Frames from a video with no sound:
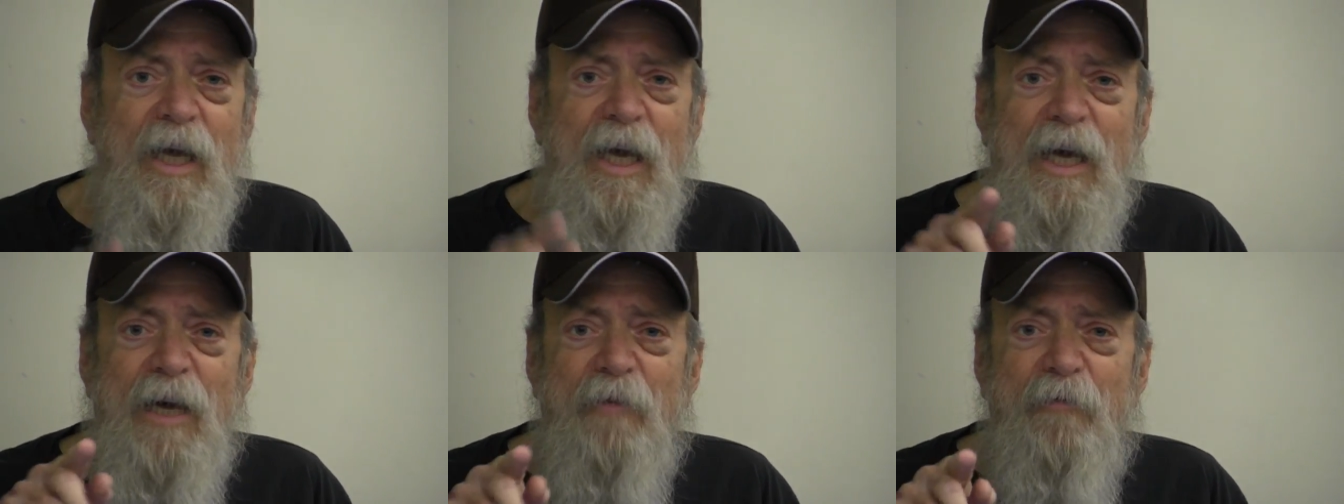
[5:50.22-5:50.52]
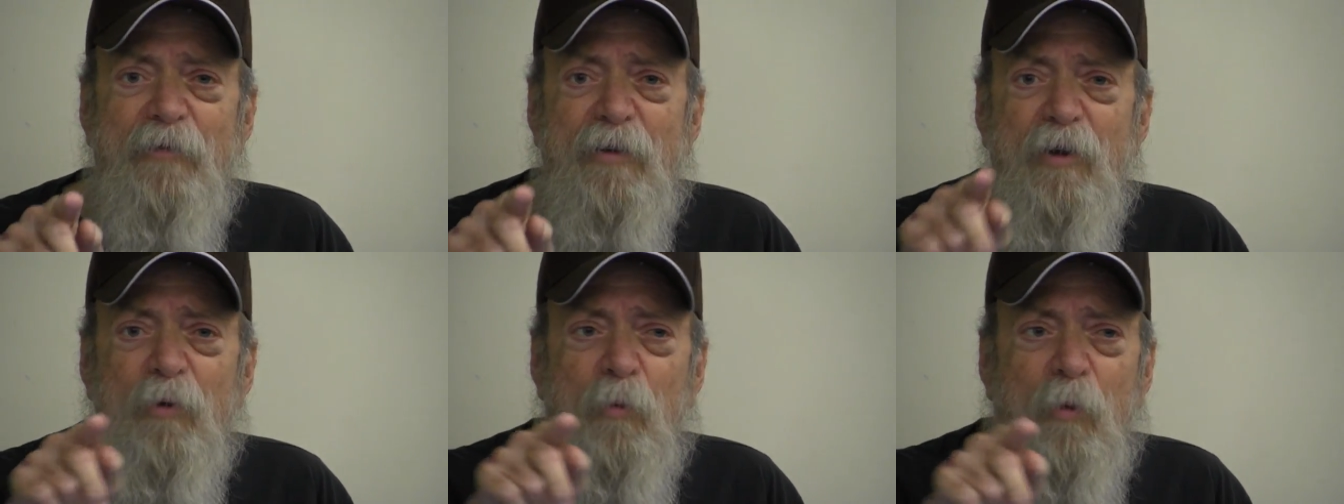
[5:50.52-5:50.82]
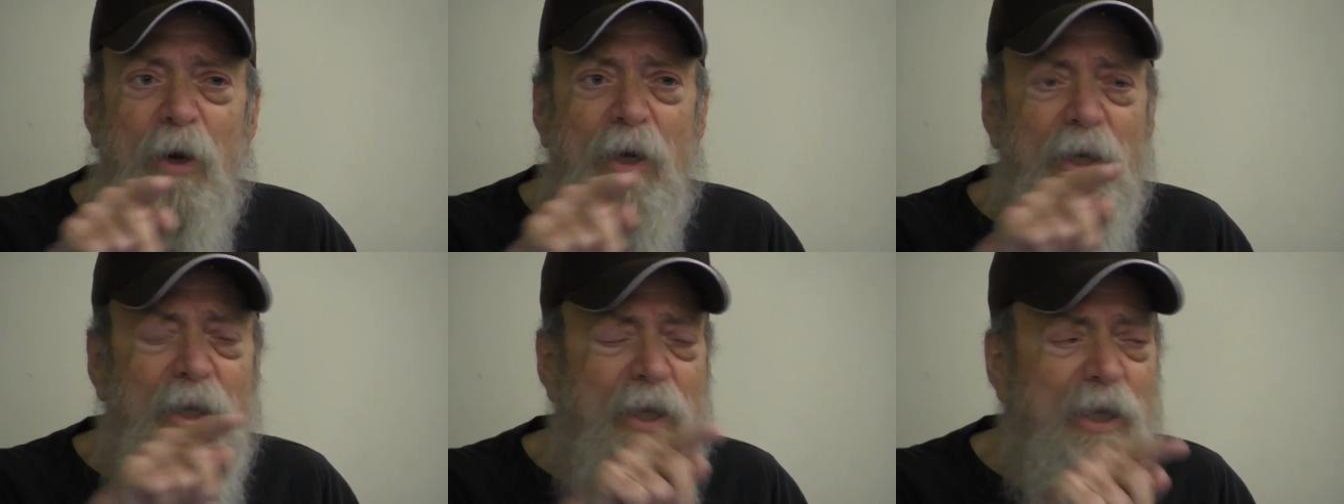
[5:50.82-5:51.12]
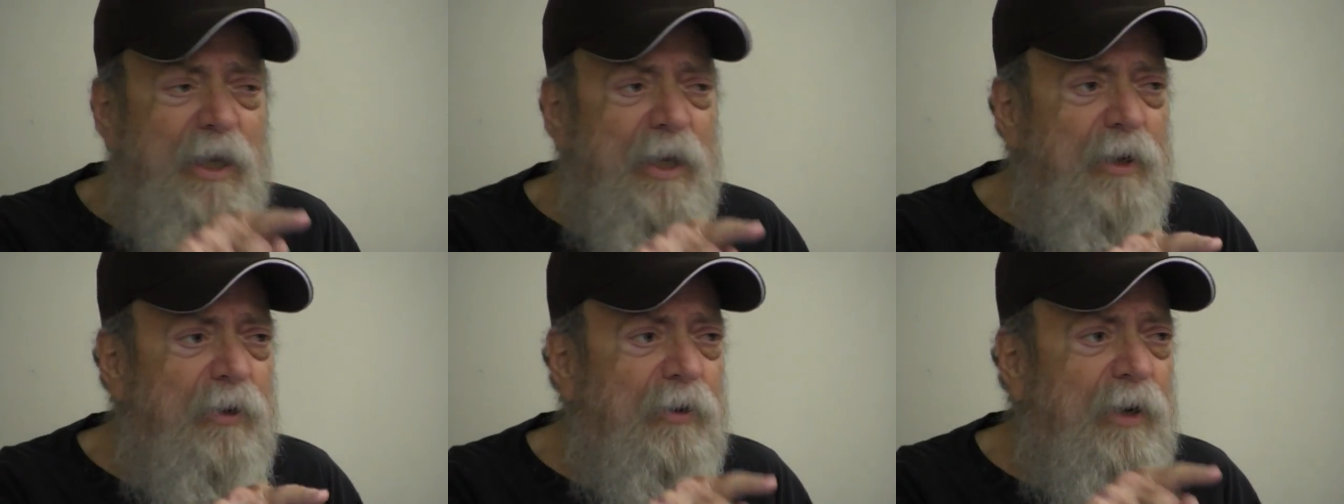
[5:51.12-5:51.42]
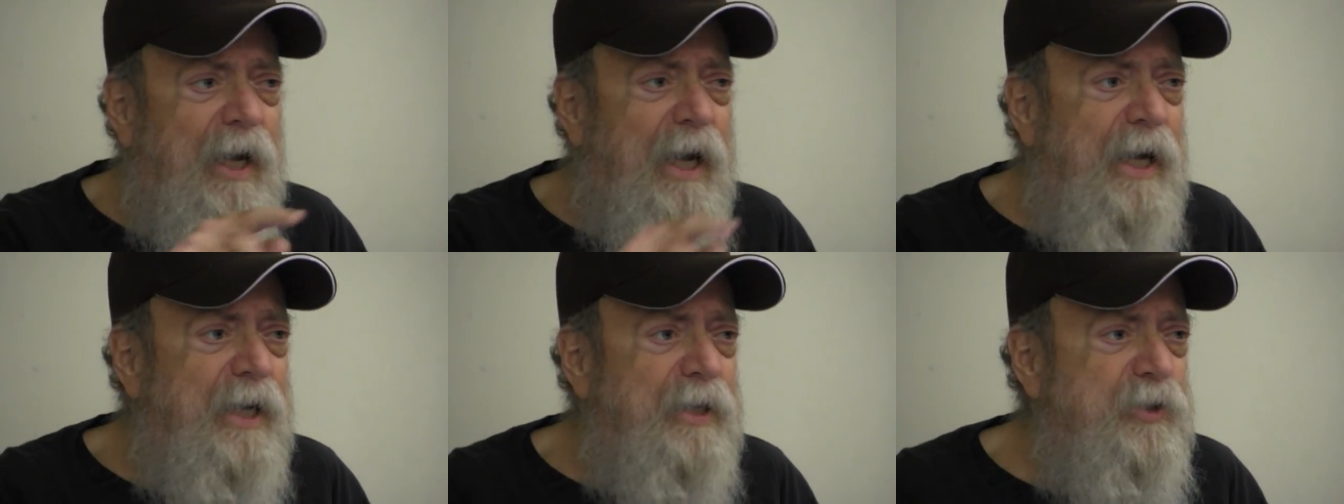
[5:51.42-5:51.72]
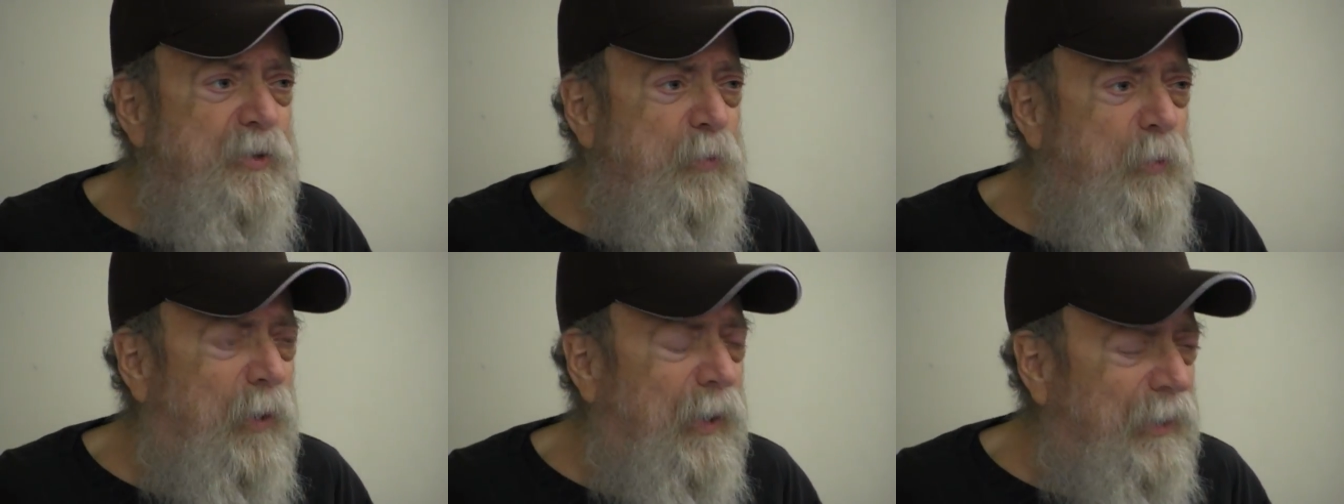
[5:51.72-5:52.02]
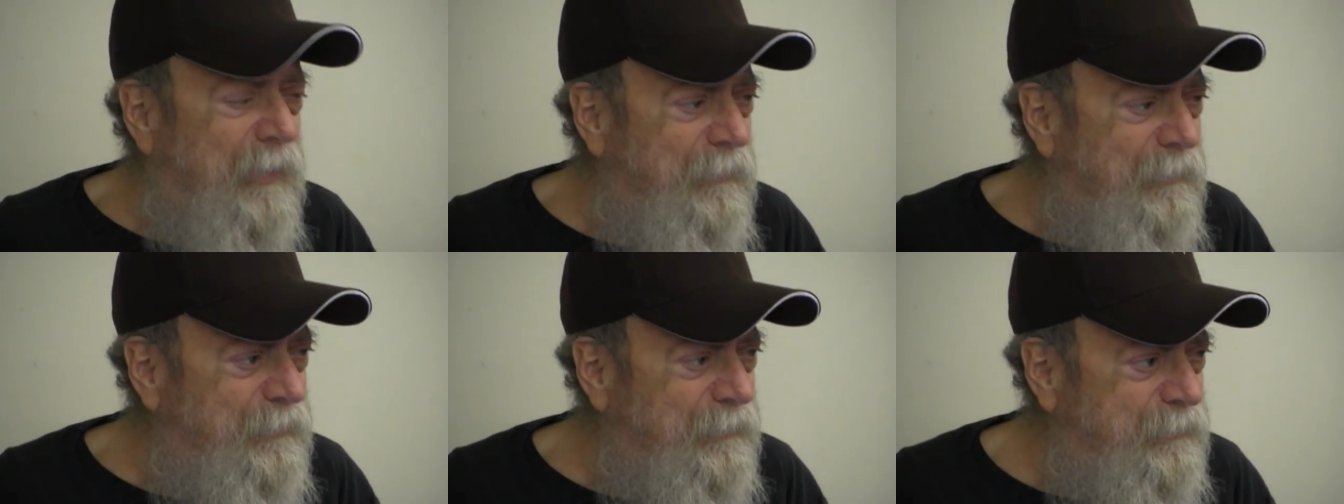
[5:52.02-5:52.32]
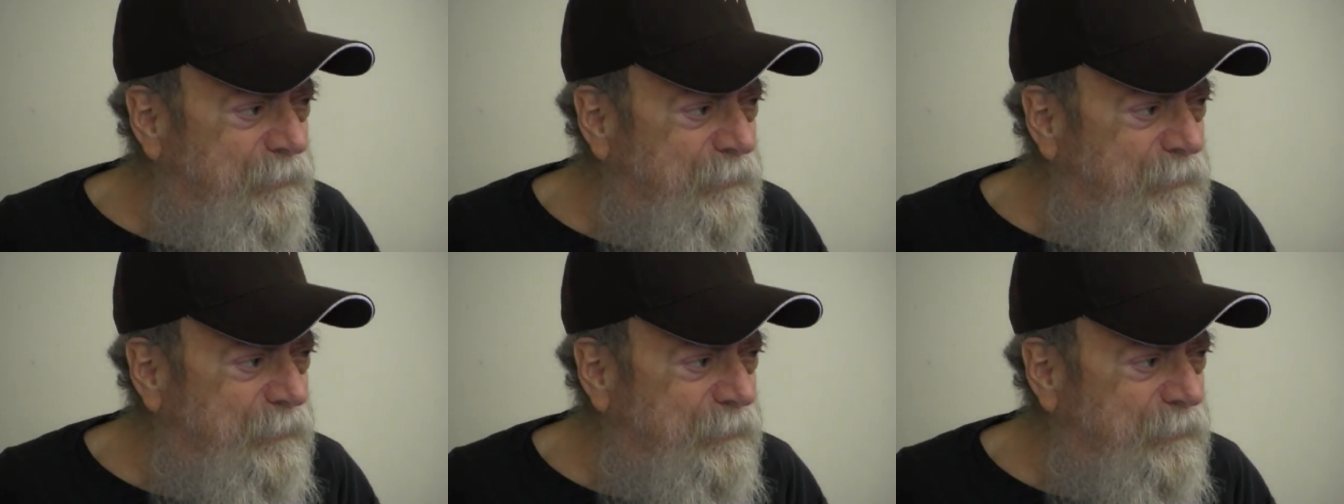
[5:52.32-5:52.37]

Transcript: Everyone here has one.